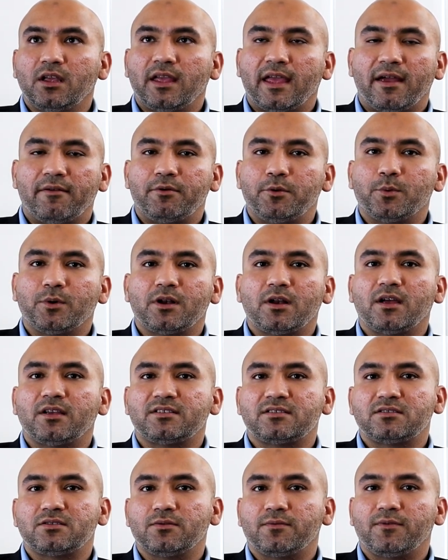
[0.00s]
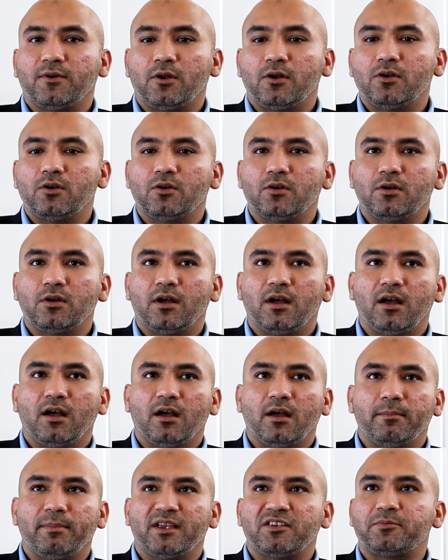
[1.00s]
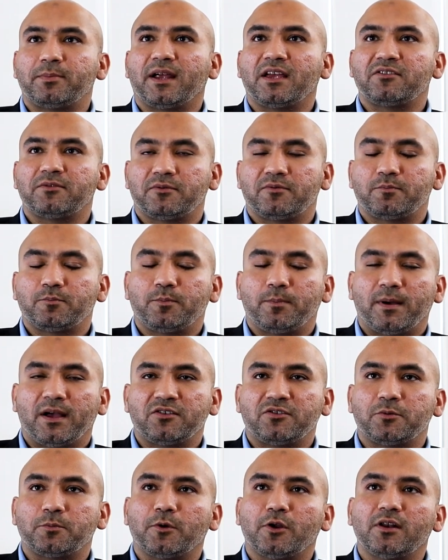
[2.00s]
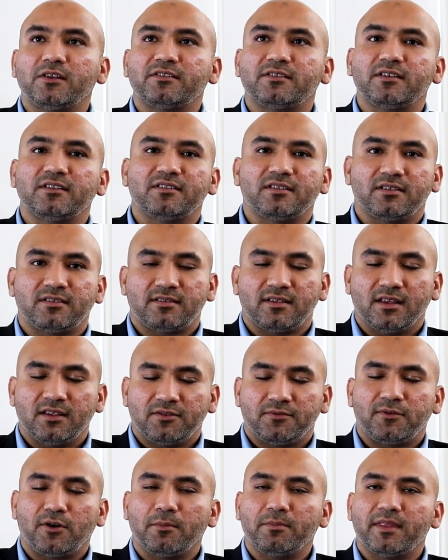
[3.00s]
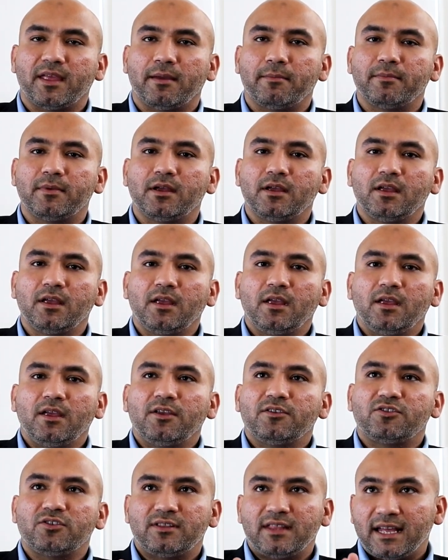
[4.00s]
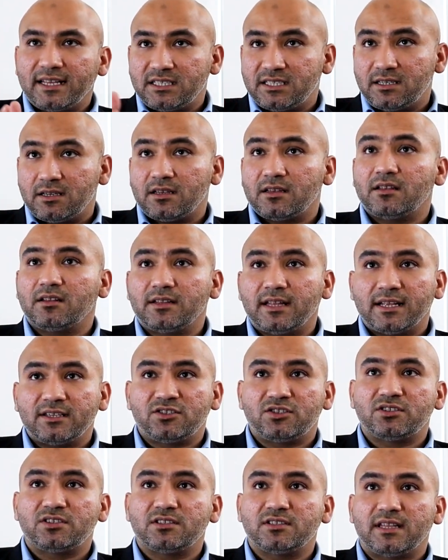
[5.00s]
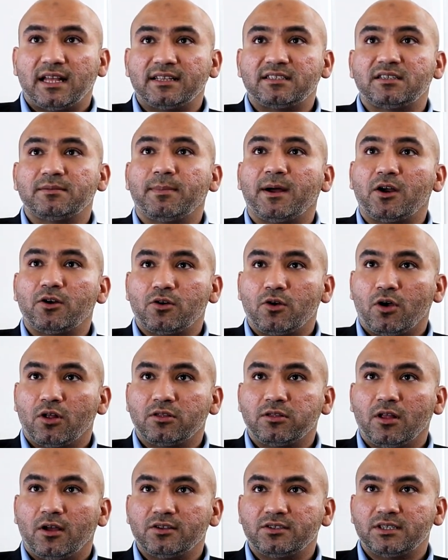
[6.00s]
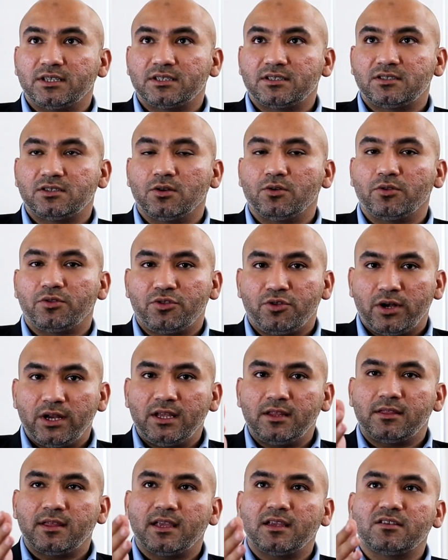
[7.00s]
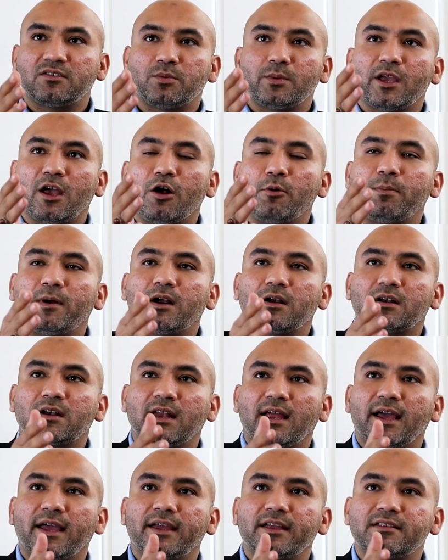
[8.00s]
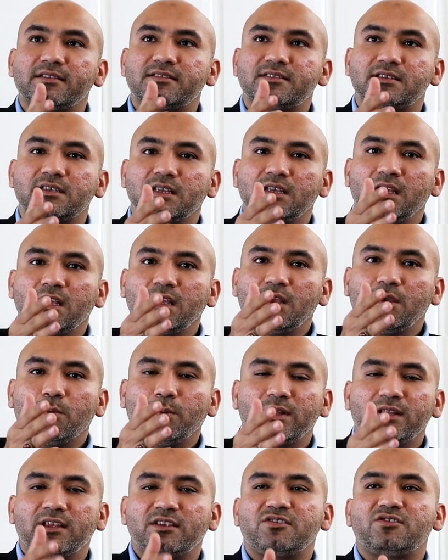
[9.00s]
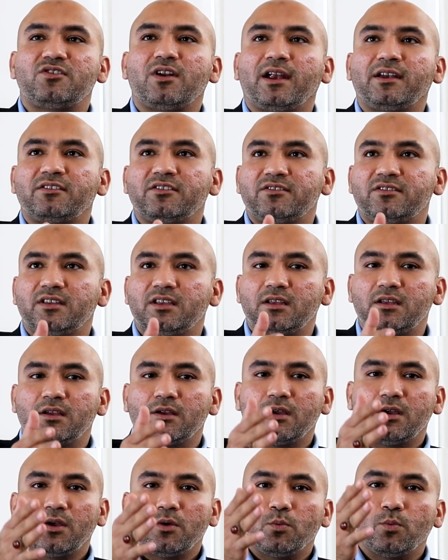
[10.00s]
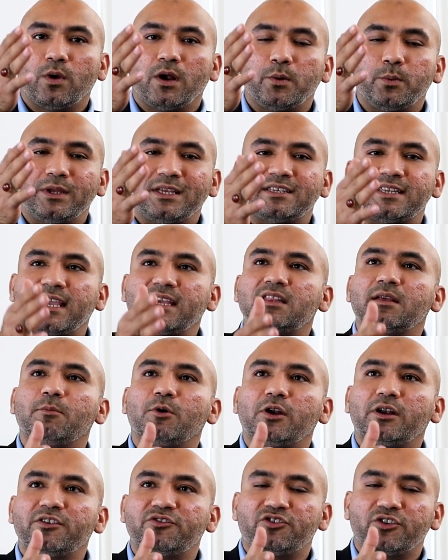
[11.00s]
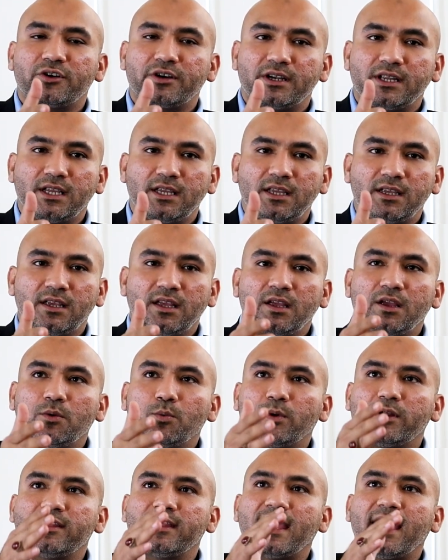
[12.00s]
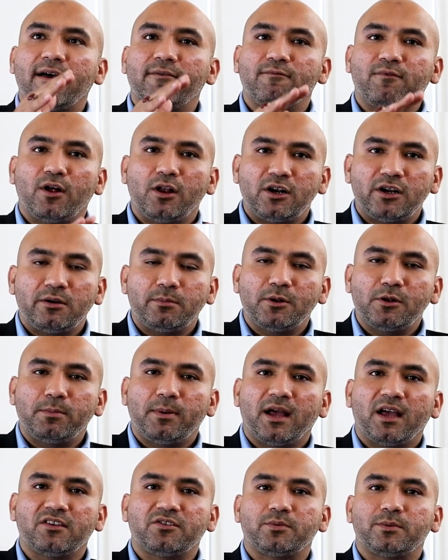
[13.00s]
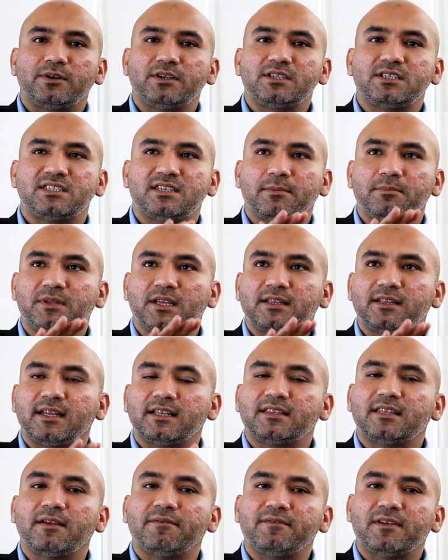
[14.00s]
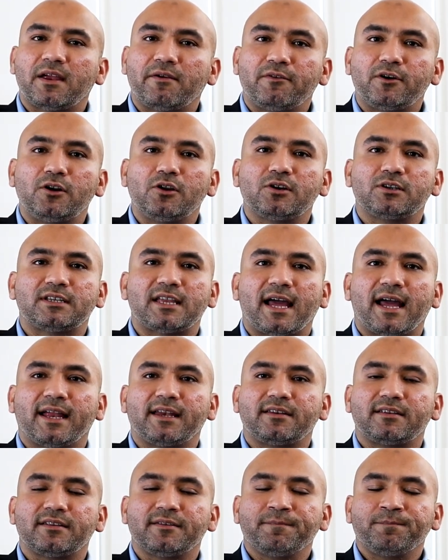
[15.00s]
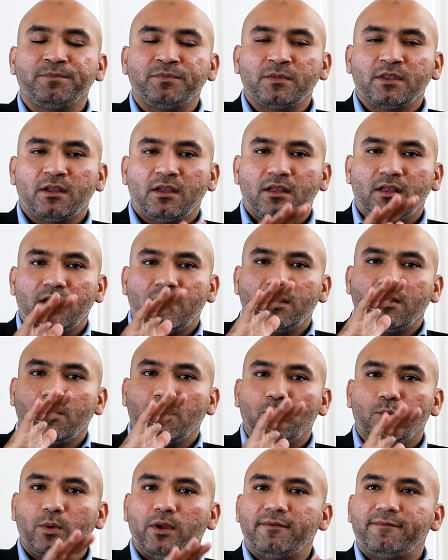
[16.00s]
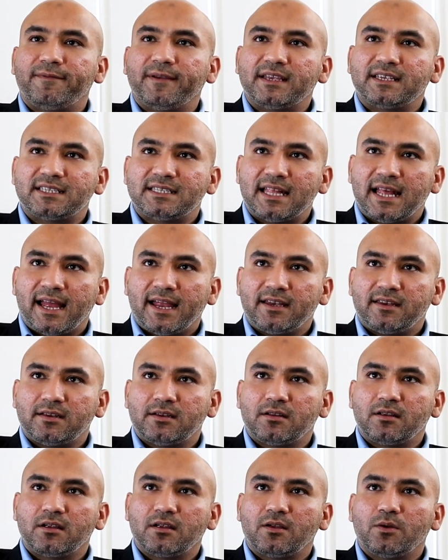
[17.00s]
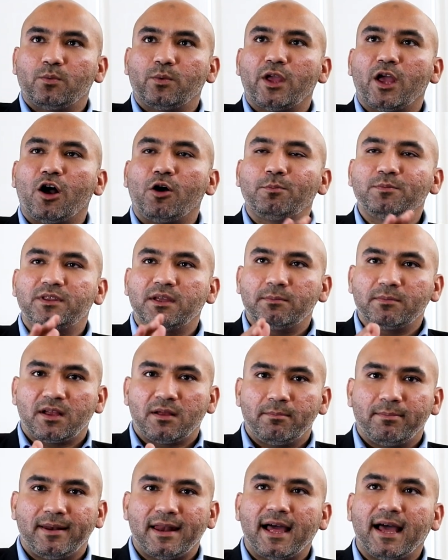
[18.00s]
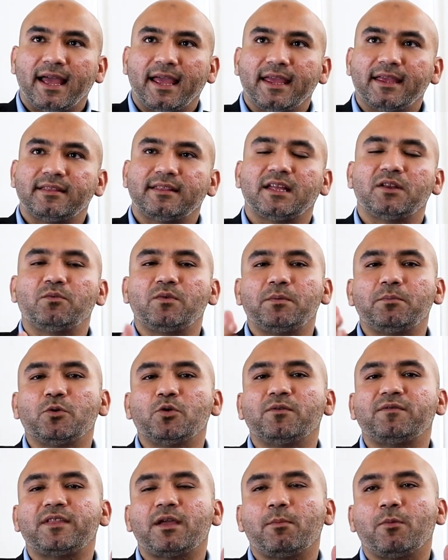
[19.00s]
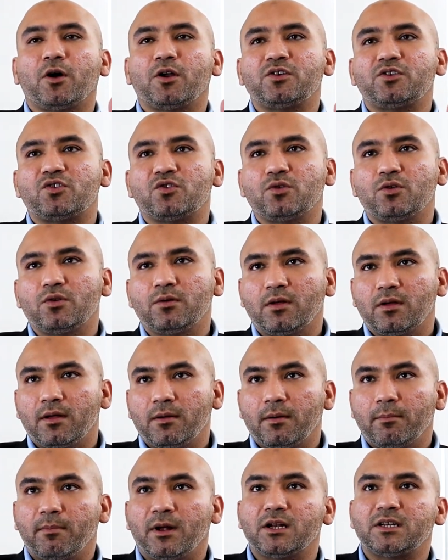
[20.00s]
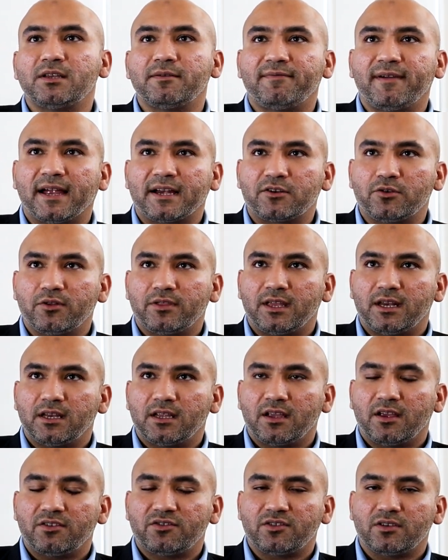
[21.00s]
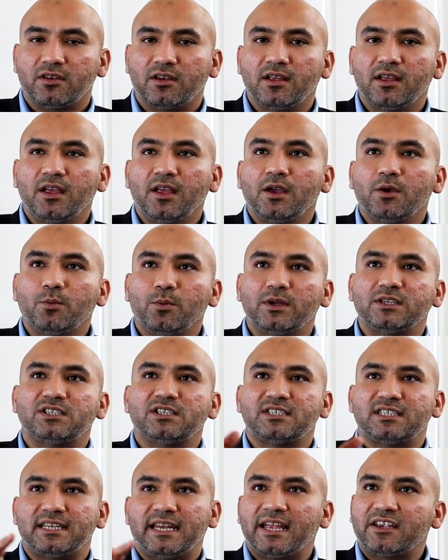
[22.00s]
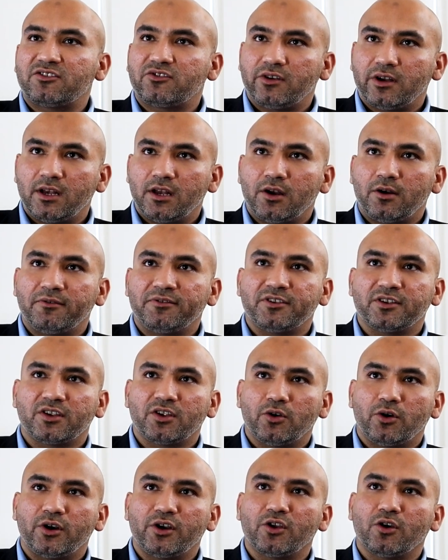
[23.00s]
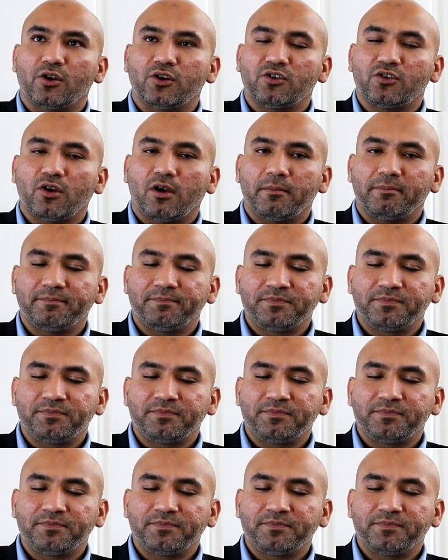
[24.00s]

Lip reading: Everyone asks to follow best password policies is from them. So that's about Authlogics. So 3 things: we help our clients with a strategy where we take them on a journey where they have vulnerable passwords, something that they've never looked at. We fix that, we help them comply, then we move them on to multi-factor authentication, which is an extra layer of security on top.